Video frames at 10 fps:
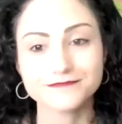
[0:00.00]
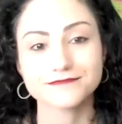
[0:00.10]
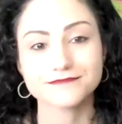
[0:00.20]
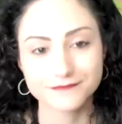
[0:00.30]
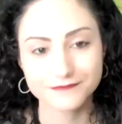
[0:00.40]

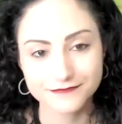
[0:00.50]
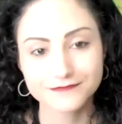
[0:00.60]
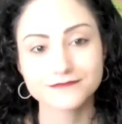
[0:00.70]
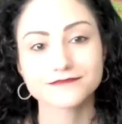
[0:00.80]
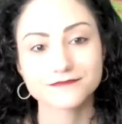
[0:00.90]

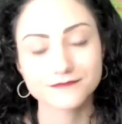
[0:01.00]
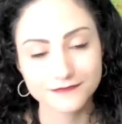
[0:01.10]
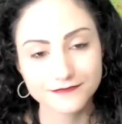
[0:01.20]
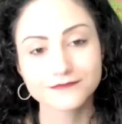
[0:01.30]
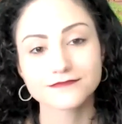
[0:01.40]
And
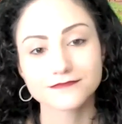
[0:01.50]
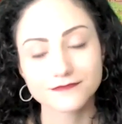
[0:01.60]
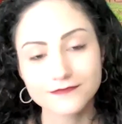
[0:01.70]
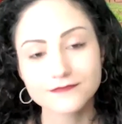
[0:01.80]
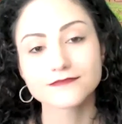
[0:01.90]
before you know
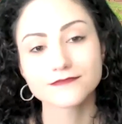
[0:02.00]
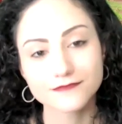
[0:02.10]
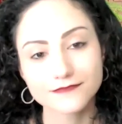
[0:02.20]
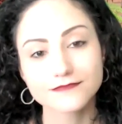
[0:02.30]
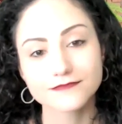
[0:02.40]
it,
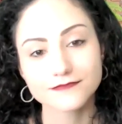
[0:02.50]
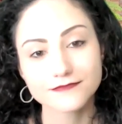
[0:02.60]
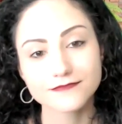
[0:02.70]
there are